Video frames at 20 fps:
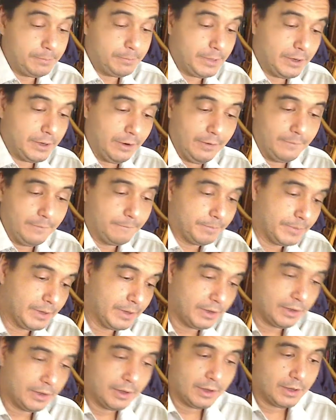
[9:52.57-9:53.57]
beer.
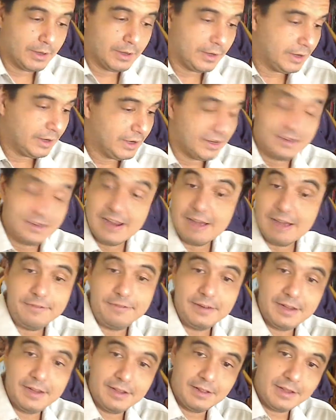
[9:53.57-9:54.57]

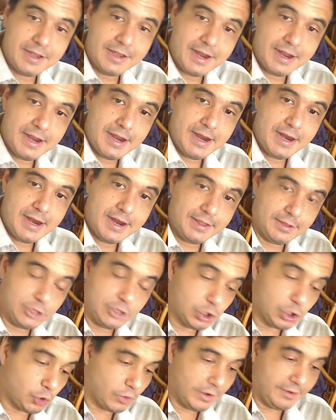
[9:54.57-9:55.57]
Definitely the
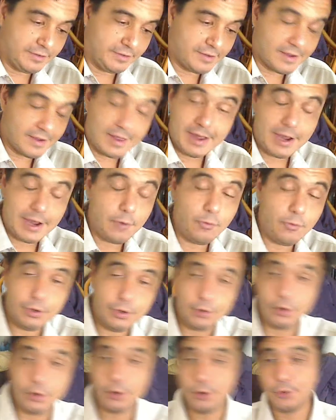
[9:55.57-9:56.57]
choice I would
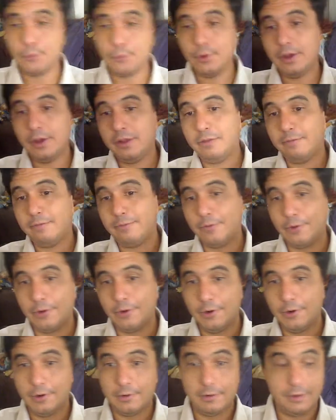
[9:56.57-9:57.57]
go with
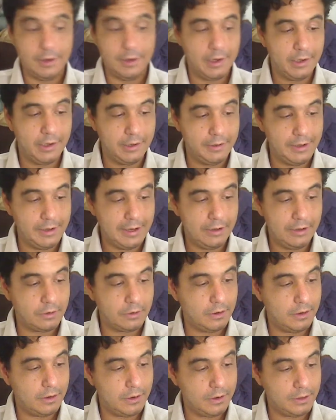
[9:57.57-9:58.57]
for
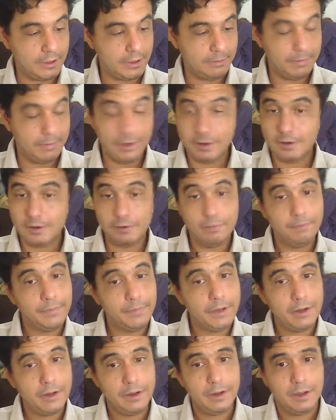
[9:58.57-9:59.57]
non-alcoholic beer.
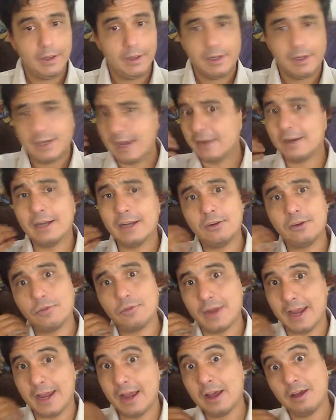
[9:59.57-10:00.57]
Again, I don't
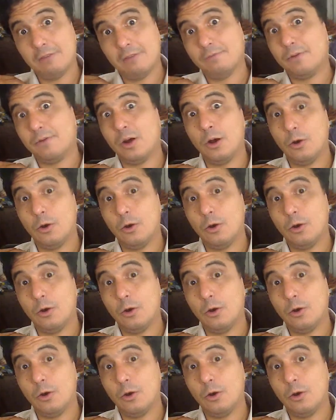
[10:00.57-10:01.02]
have a